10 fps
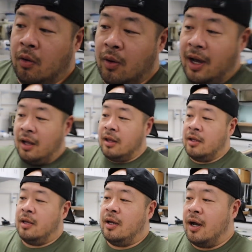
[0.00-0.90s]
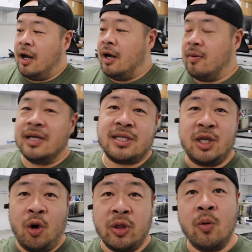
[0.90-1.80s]
Well, uh, it's
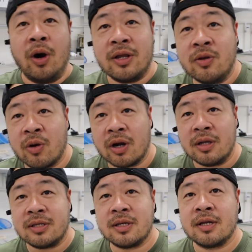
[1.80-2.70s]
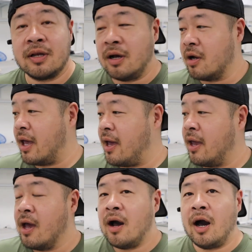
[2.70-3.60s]
the only one in the world. Yep.
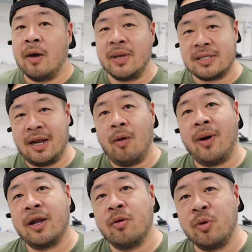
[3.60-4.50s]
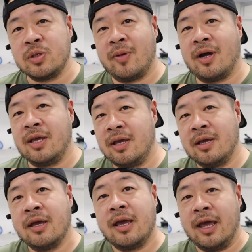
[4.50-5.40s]
Okay. Um, it's an albino Boesmani.
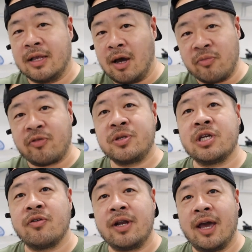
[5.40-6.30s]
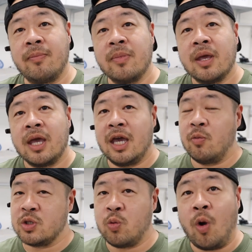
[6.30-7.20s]
Mm-hmm. It comes from Suriname. It
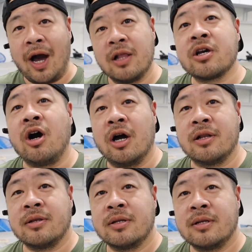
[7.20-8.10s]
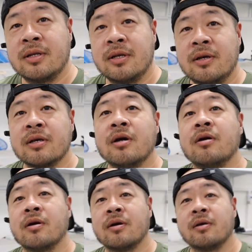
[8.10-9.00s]
was wild caught. Wild caught
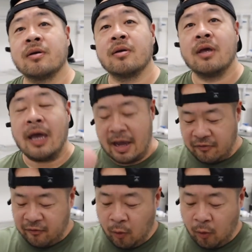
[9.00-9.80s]
at how big? Roughly?